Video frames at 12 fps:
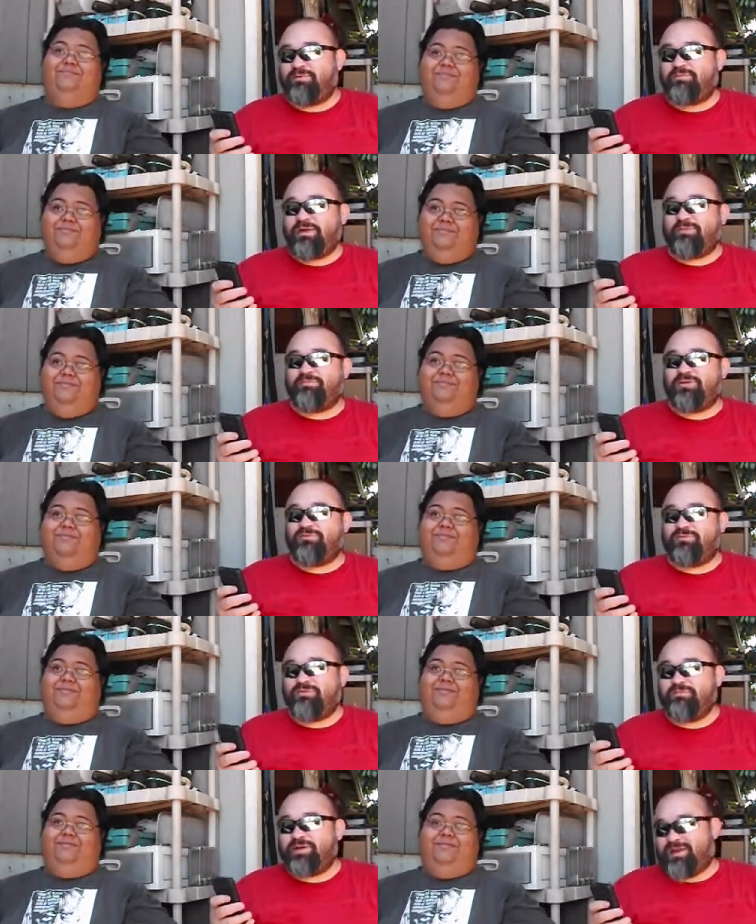Speaker 1: blah blah. Beautiful
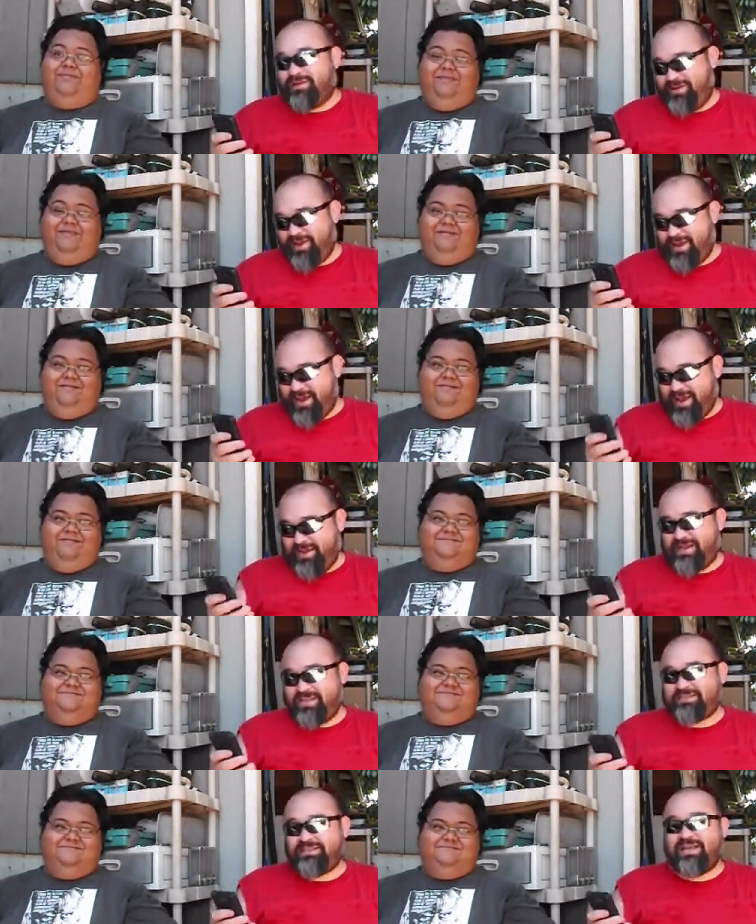woman. And then I
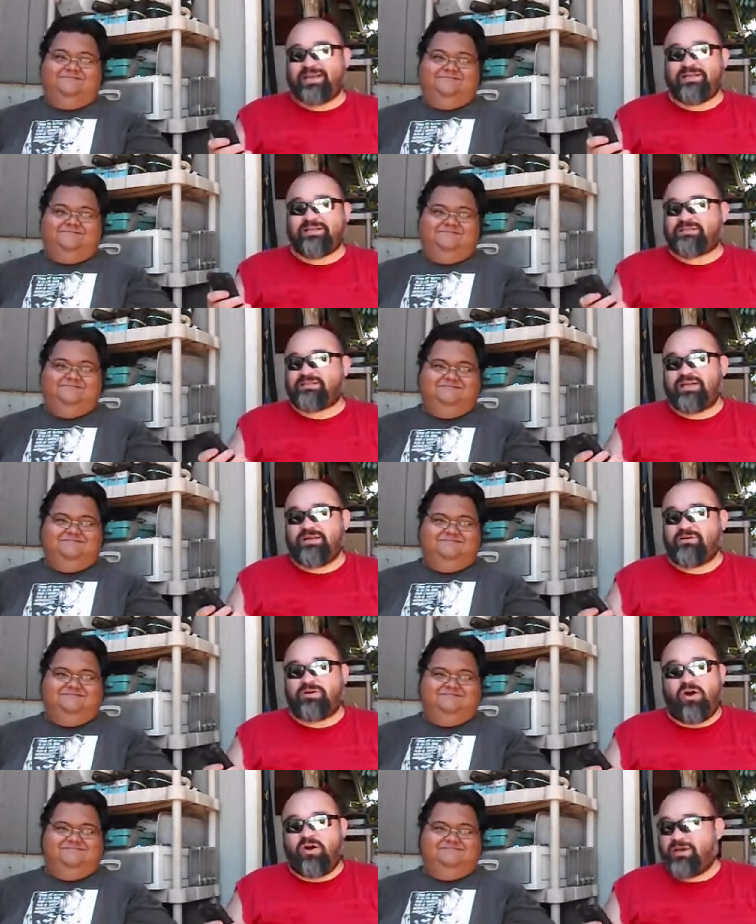said it. This thing
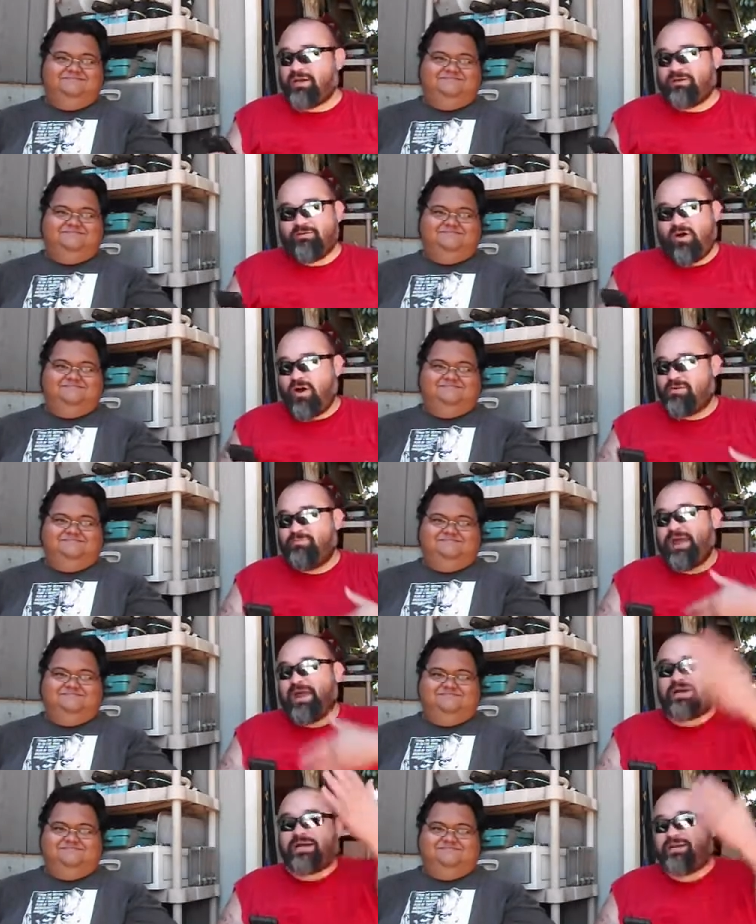
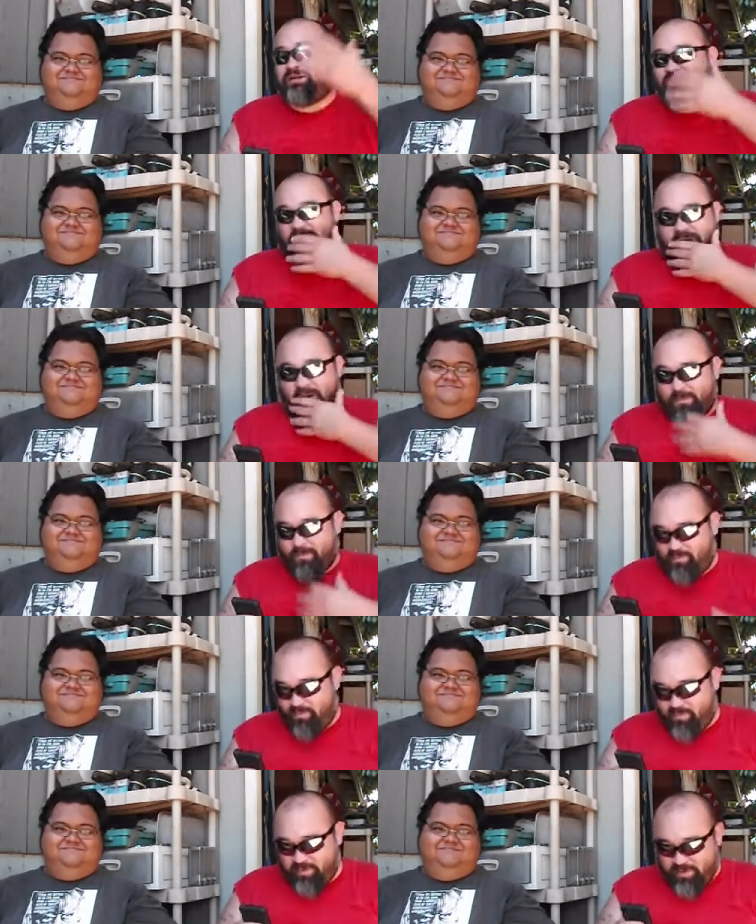automatically um
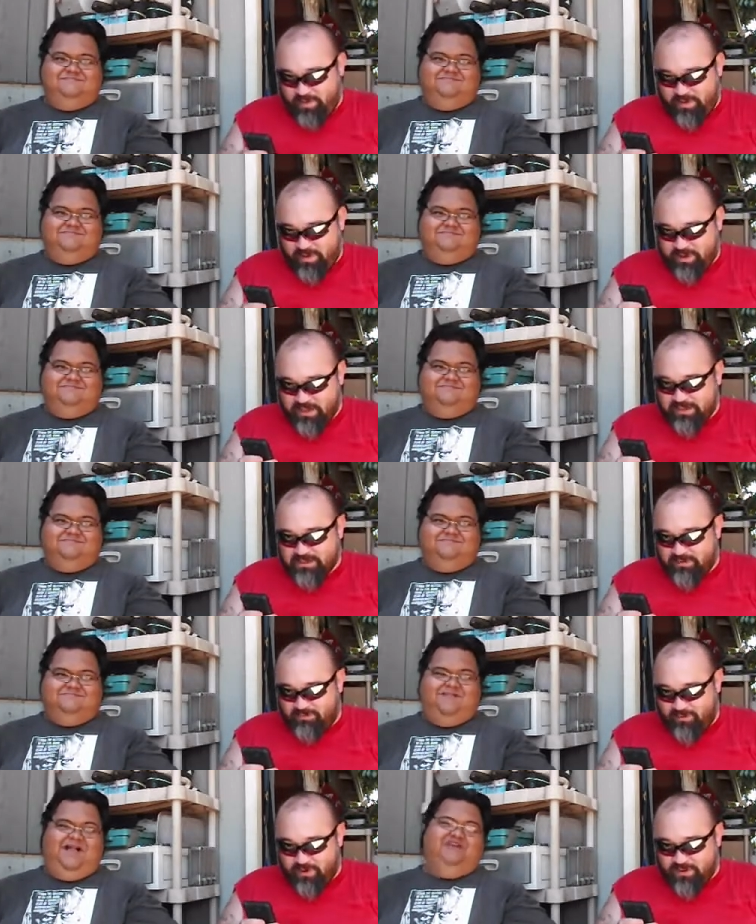does it
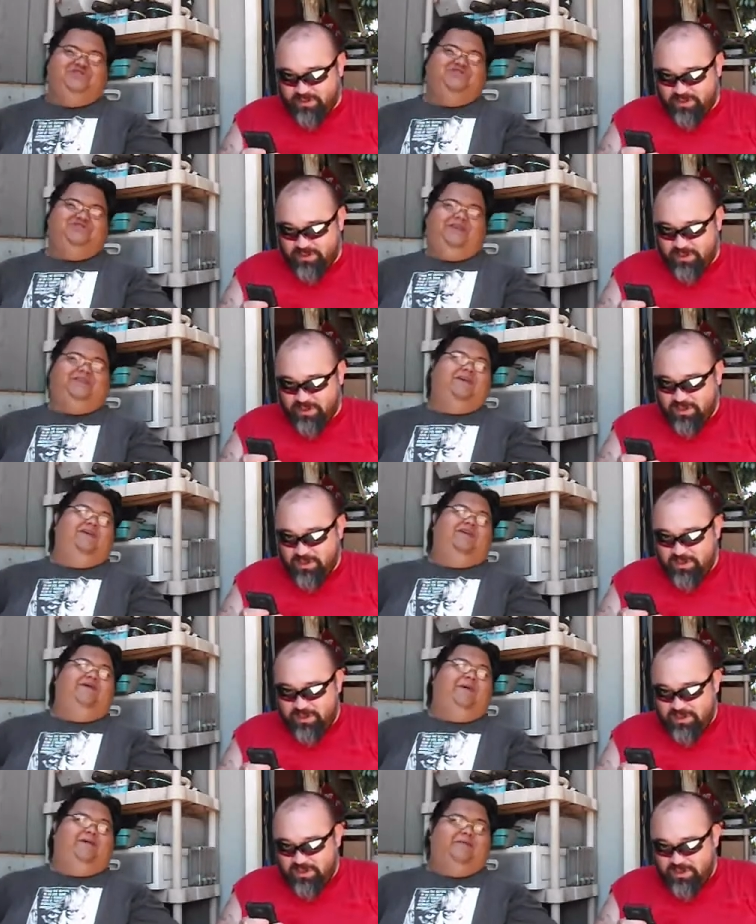for
Speaker 2: you. I should check that out
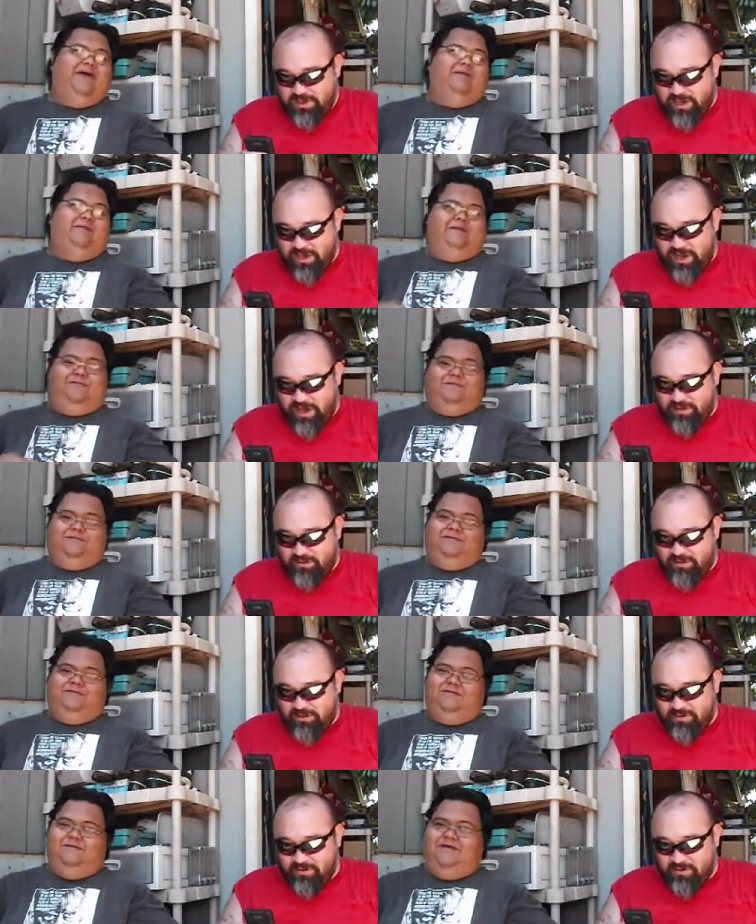on my tablet. I'll go
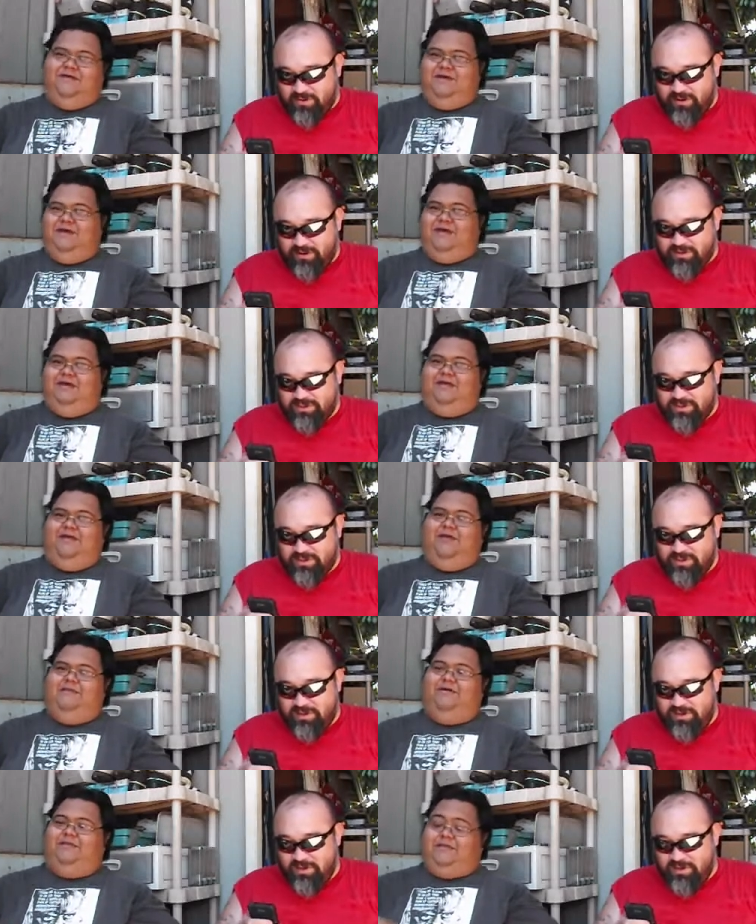do it. I'll go I want to have
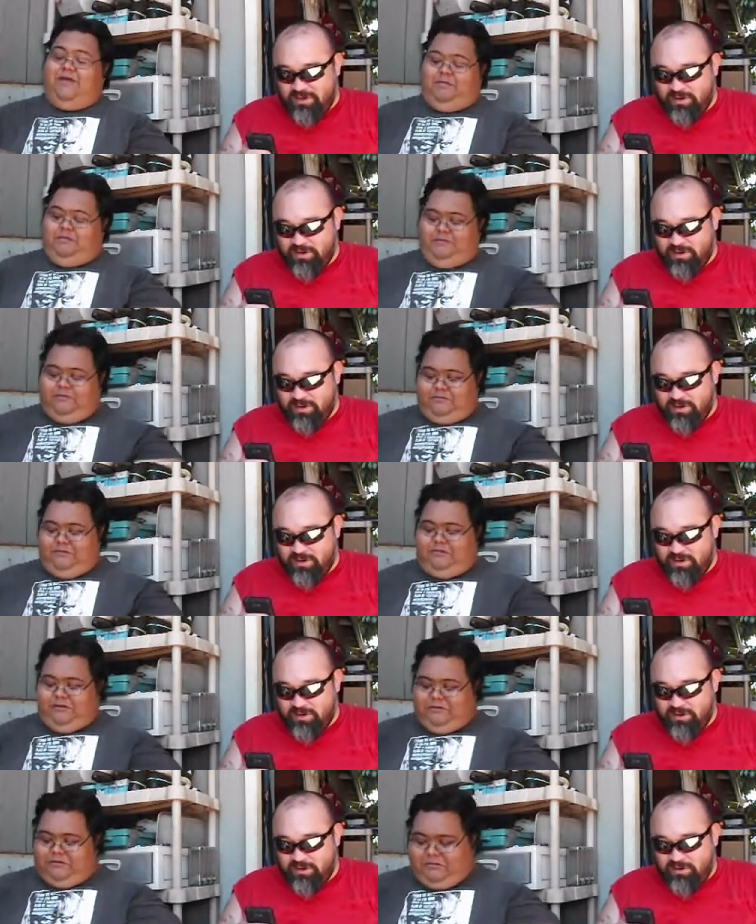my tablet in
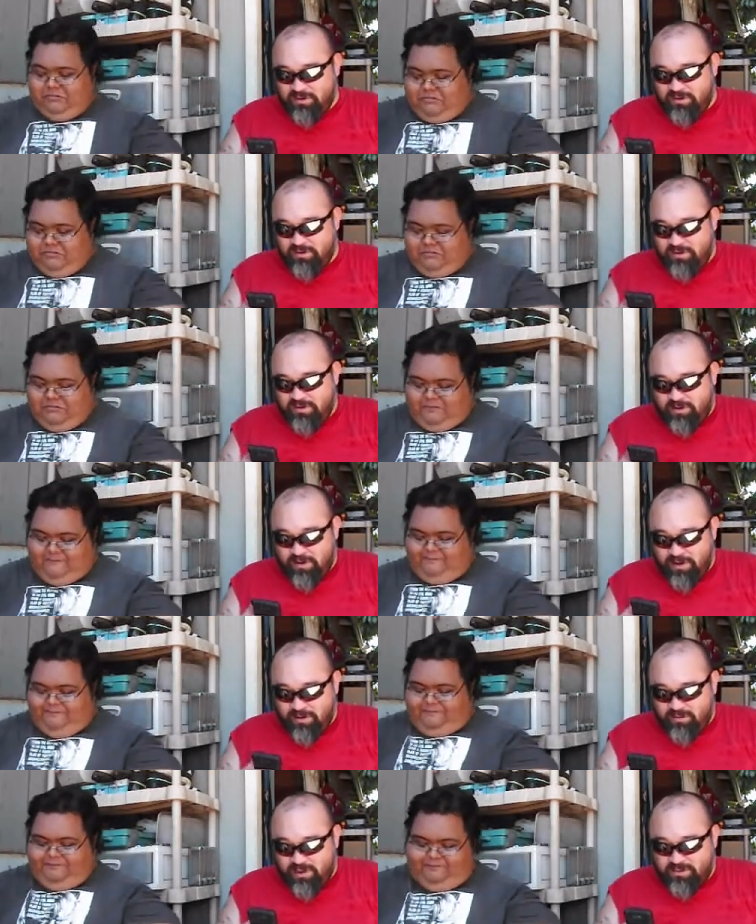there now.
Speaker 1: Here,
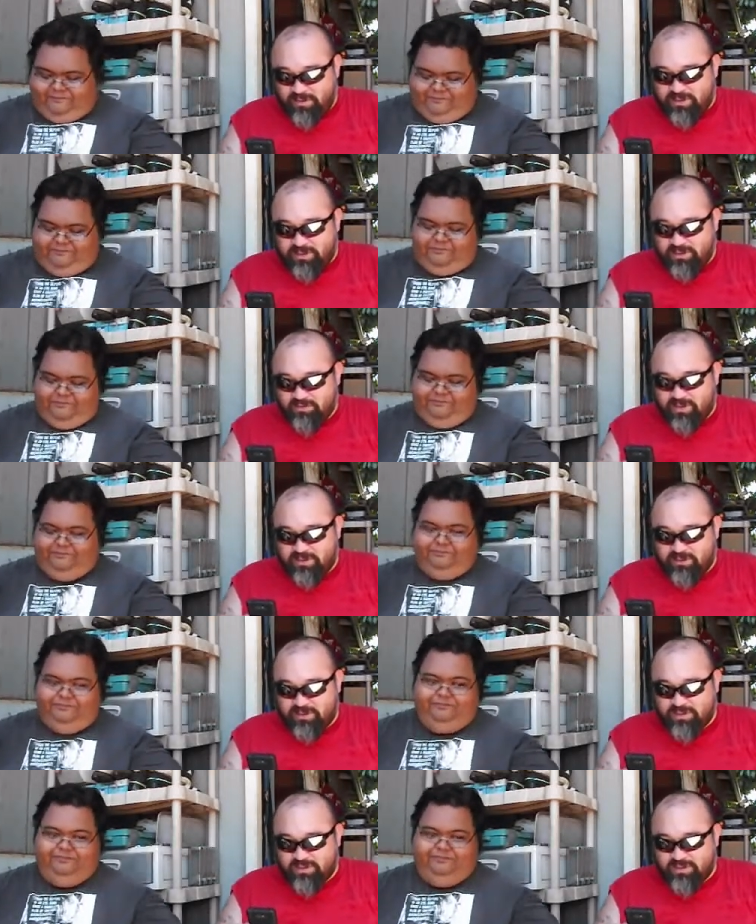watch, watch this. Watch, watch.